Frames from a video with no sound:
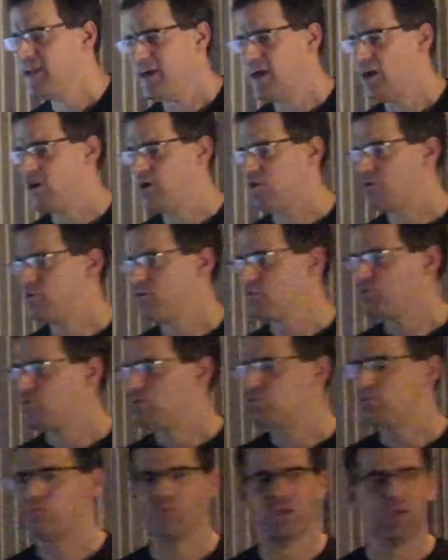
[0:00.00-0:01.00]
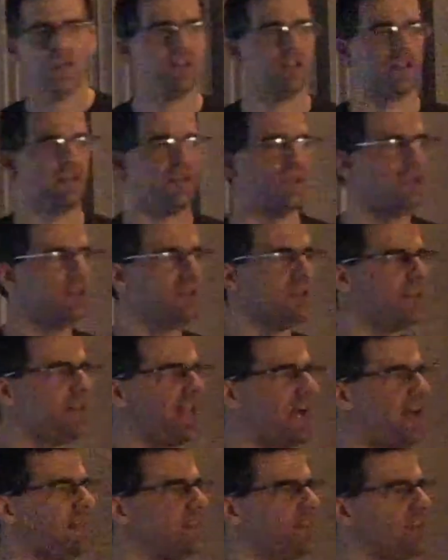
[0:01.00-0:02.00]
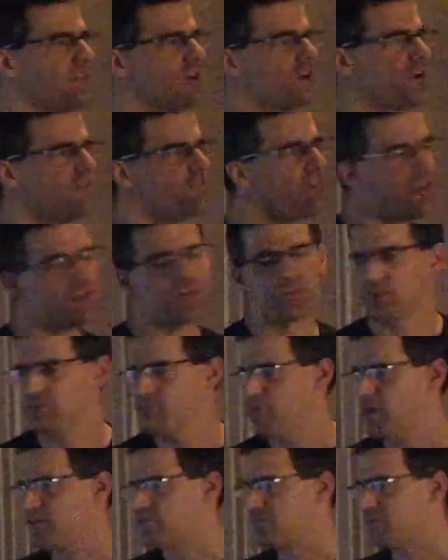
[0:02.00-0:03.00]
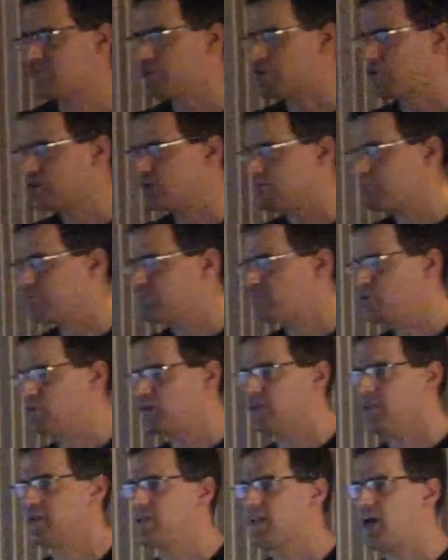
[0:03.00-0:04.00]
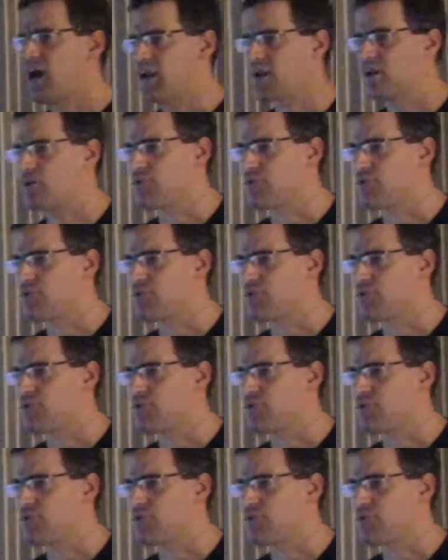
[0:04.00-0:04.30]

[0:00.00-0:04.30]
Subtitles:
out really that the conventional methods are really not a